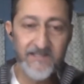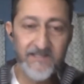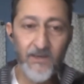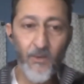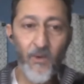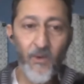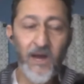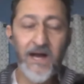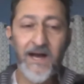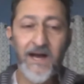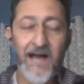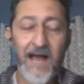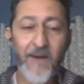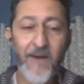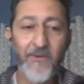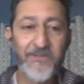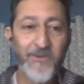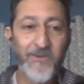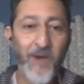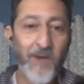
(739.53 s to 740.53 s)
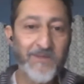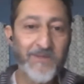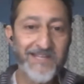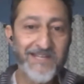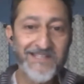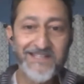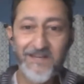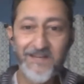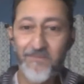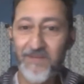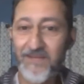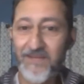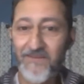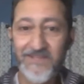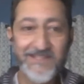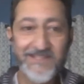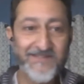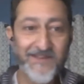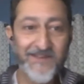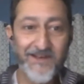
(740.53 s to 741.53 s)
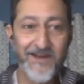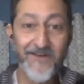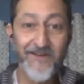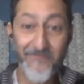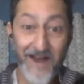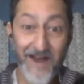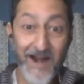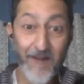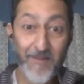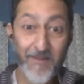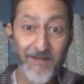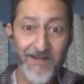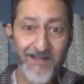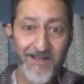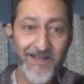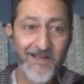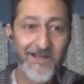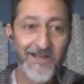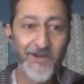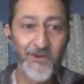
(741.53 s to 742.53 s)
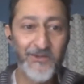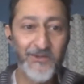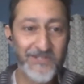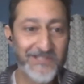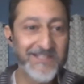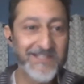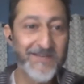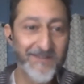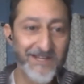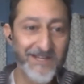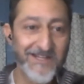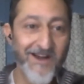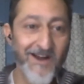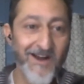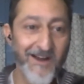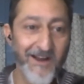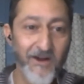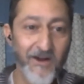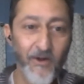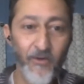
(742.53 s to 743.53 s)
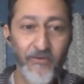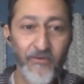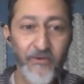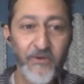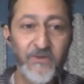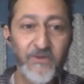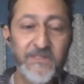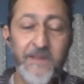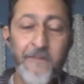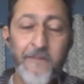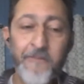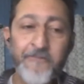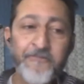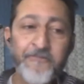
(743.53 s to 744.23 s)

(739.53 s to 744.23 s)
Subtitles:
So why was I just going to believe this fireman who's just giving a talk at Whole Foods?